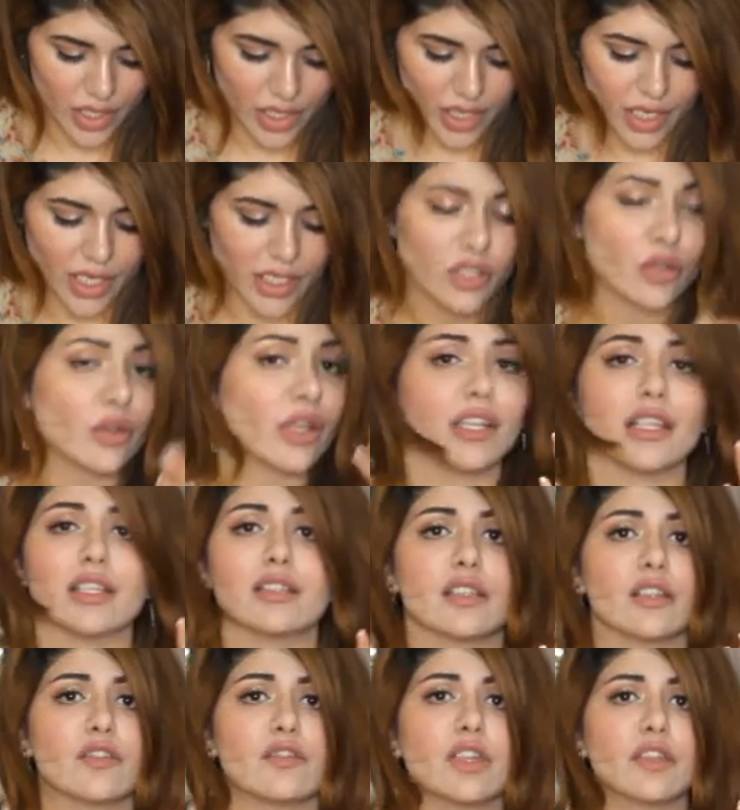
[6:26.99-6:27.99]
And you can
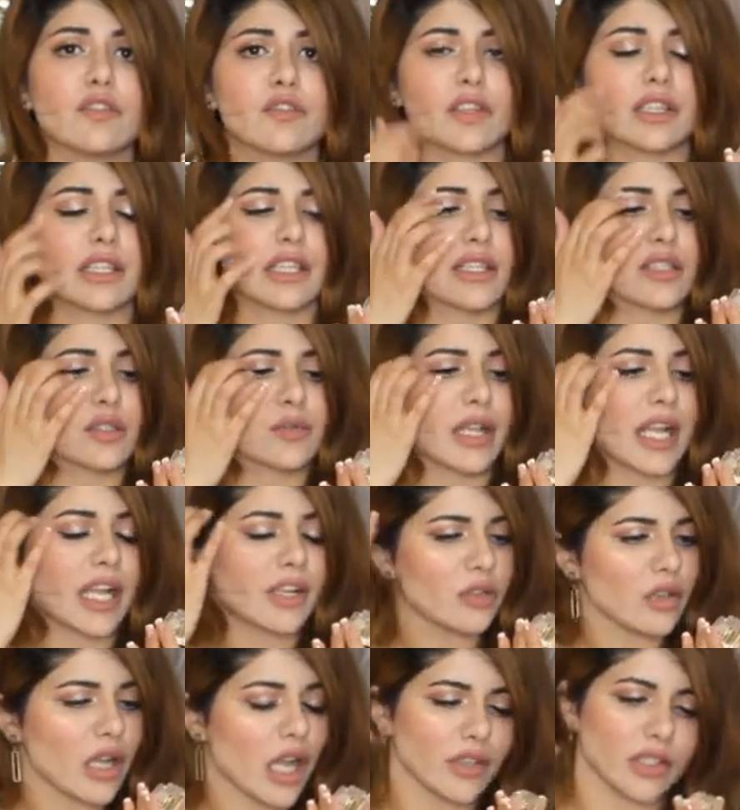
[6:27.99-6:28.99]
easily refill that as well. I
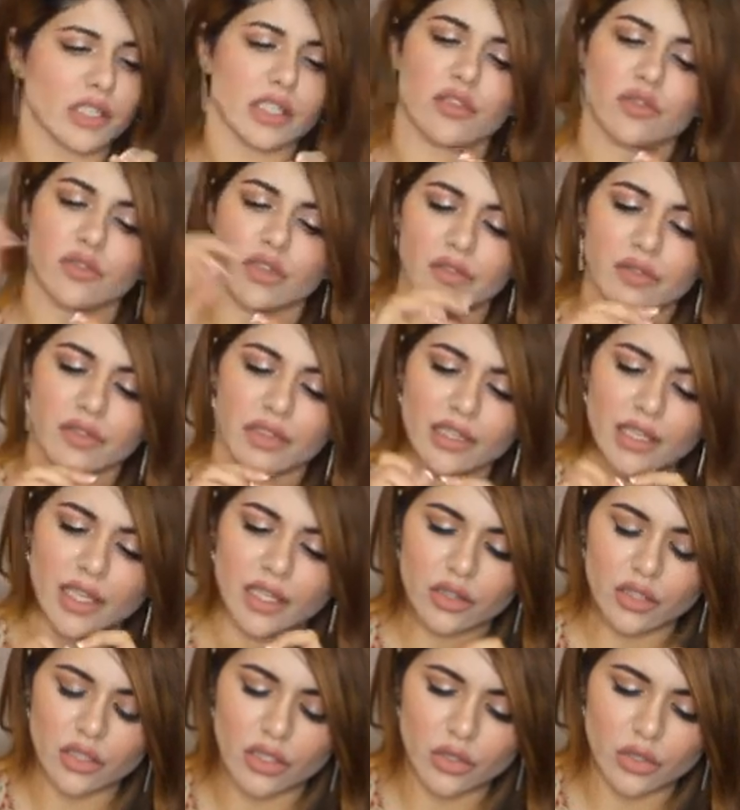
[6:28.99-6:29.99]
don't know how you're going to refill
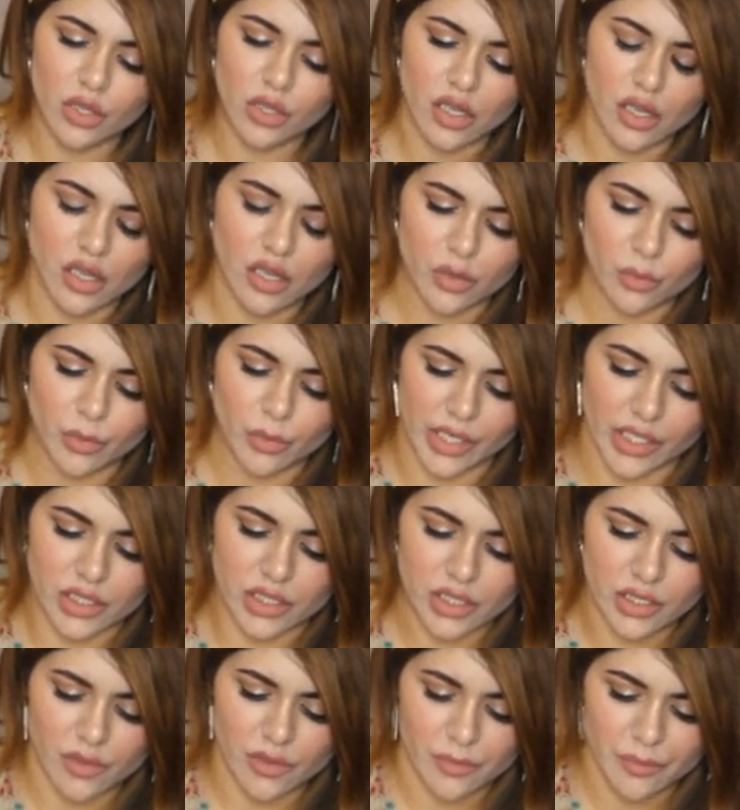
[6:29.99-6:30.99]
that though.
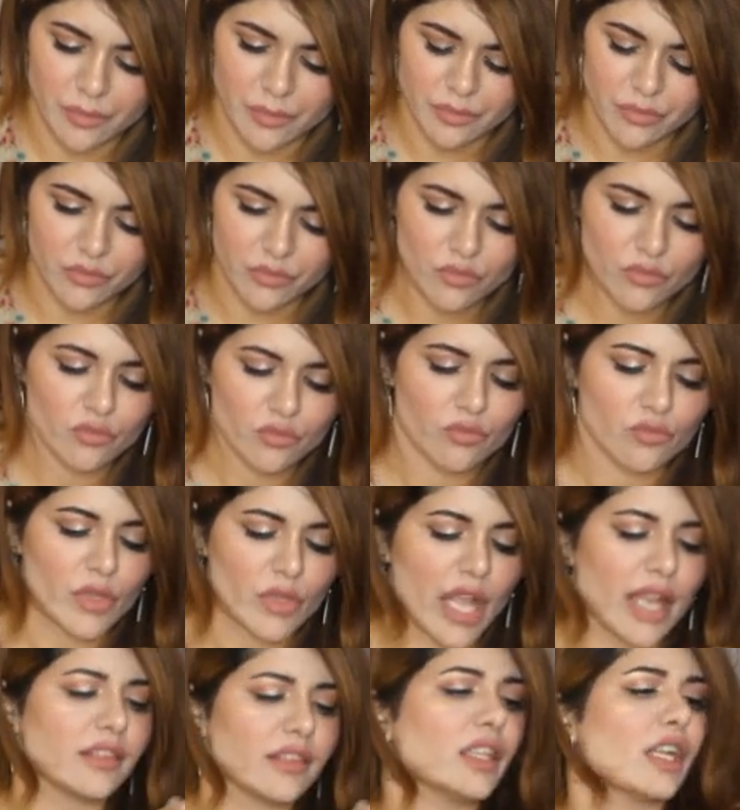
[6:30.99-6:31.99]
Wait,
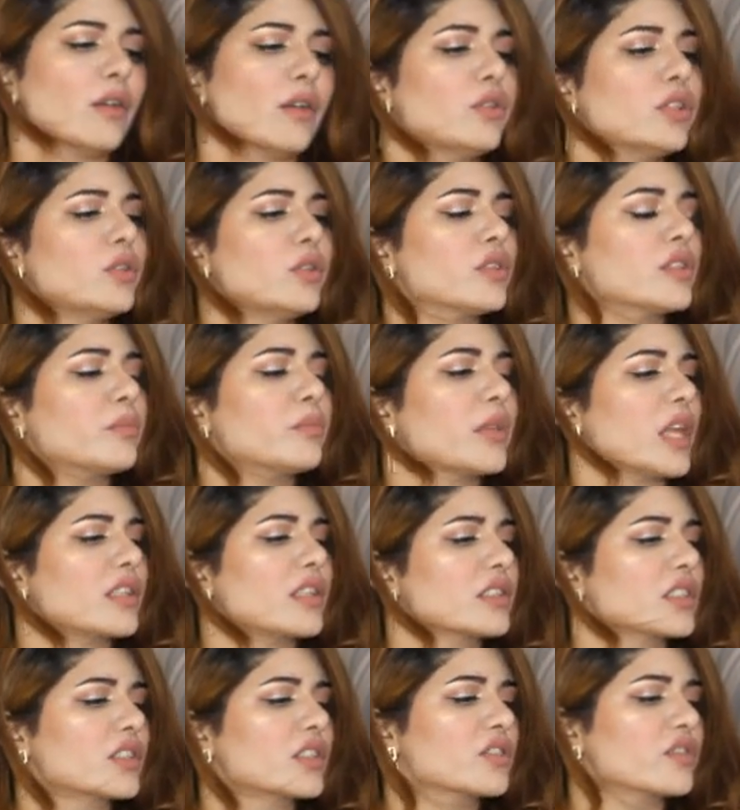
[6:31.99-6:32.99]
I think I would use a
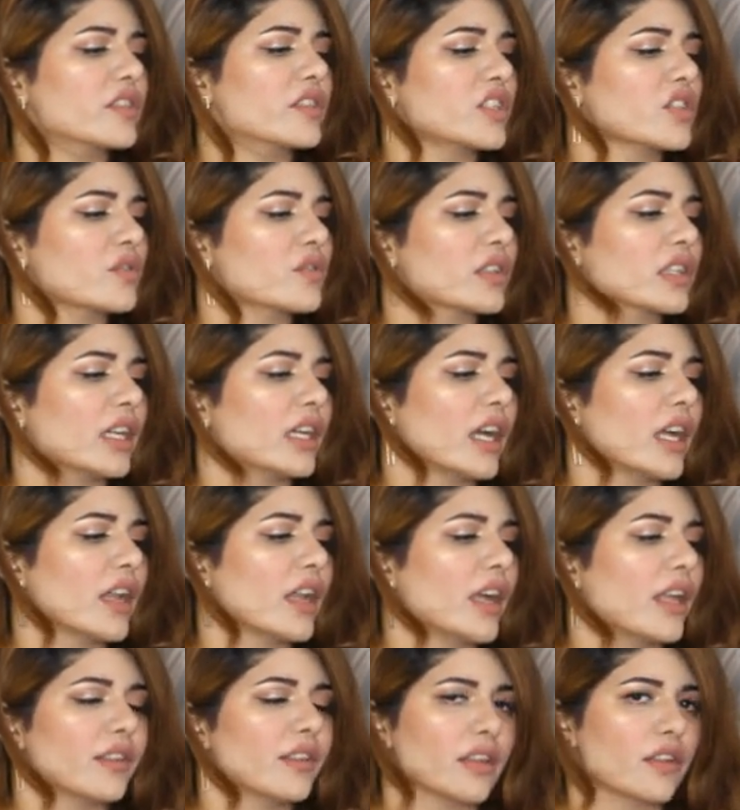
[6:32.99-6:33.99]
plastic syringe with that
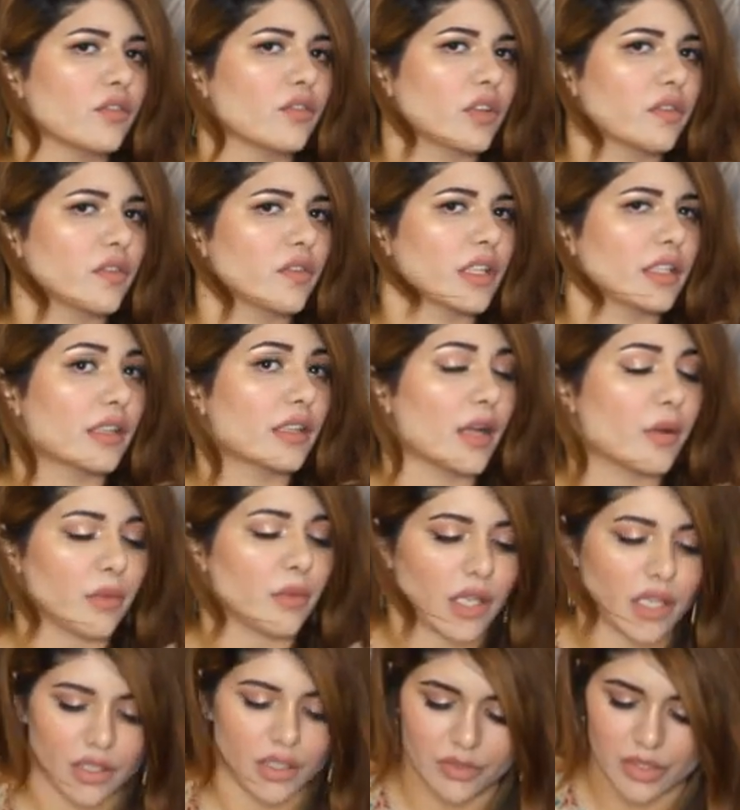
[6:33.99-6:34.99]
and then refill it that
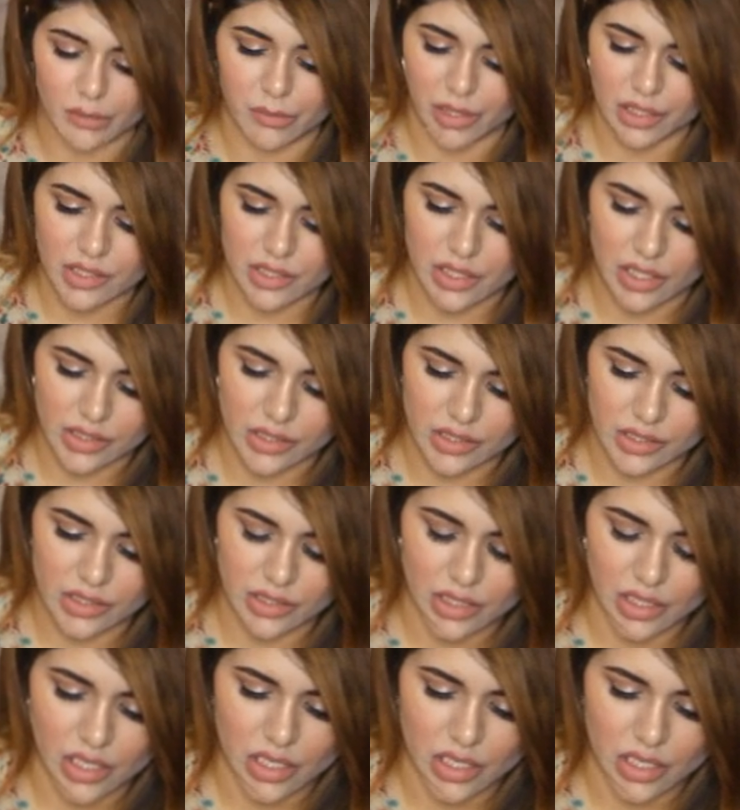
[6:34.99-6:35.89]
way, if that makes sense.